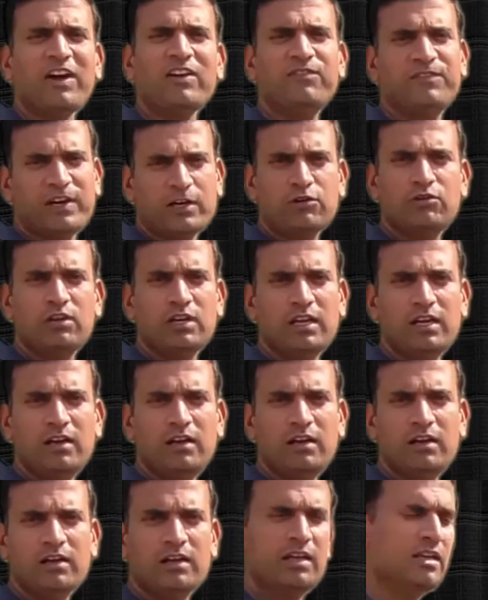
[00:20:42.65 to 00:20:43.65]
5 factorial
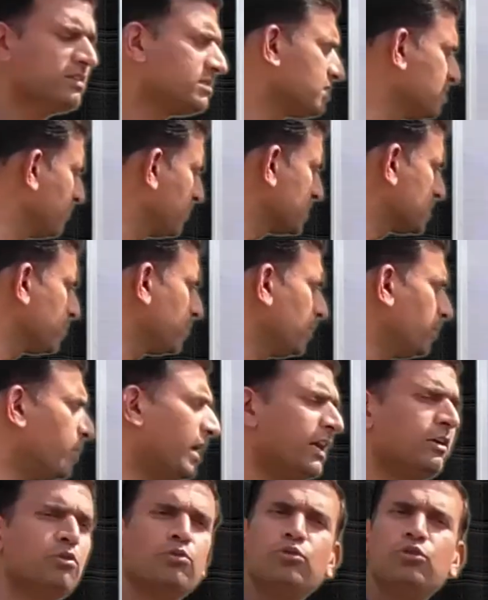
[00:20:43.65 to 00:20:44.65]
is divisible
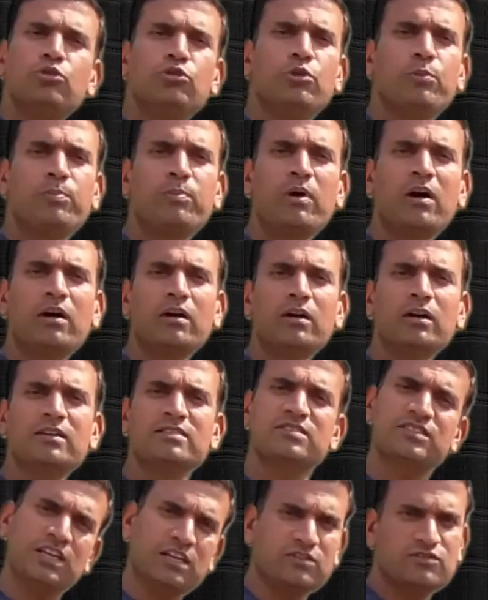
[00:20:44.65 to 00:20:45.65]
by 2 to the power
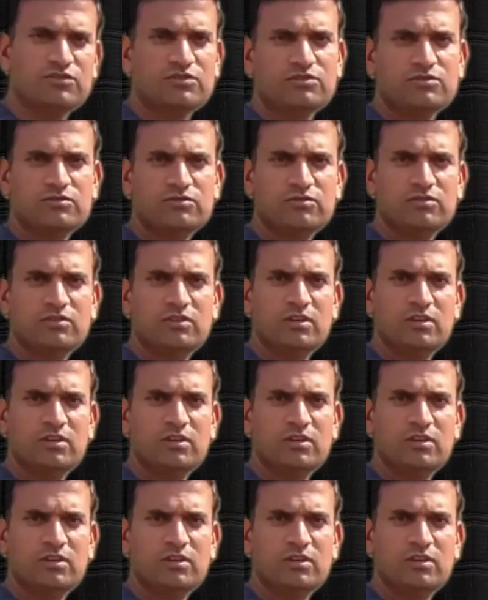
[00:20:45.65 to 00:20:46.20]
6.